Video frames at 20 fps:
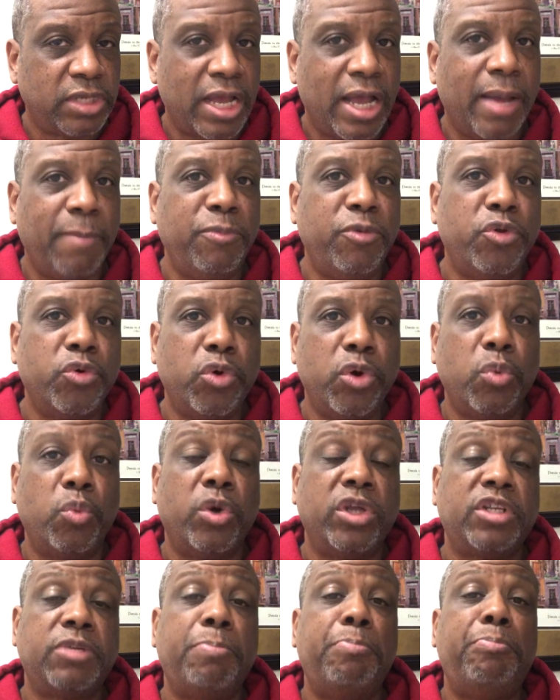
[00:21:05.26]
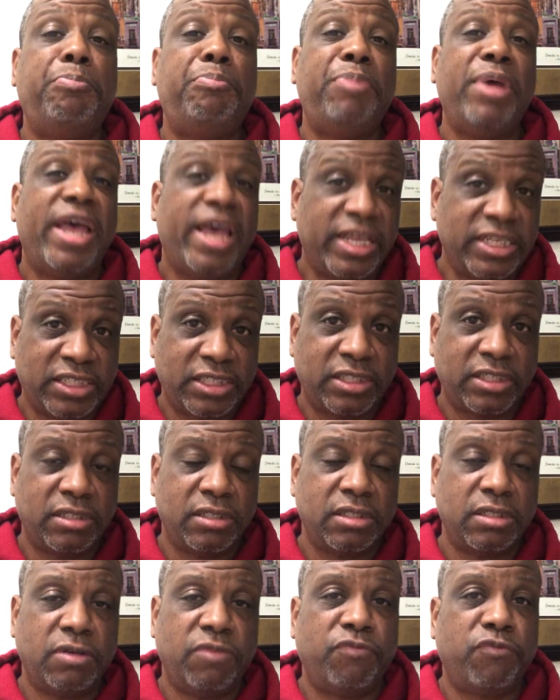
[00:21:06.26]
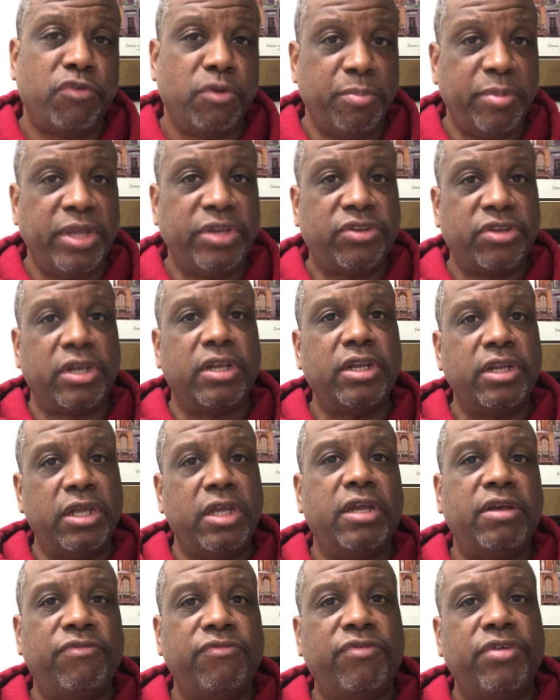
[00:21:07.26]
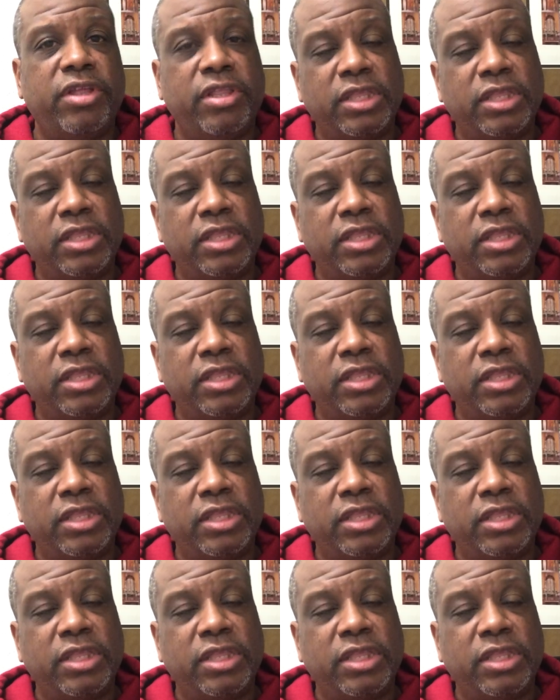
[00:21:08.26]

I'm doing what's best for me to live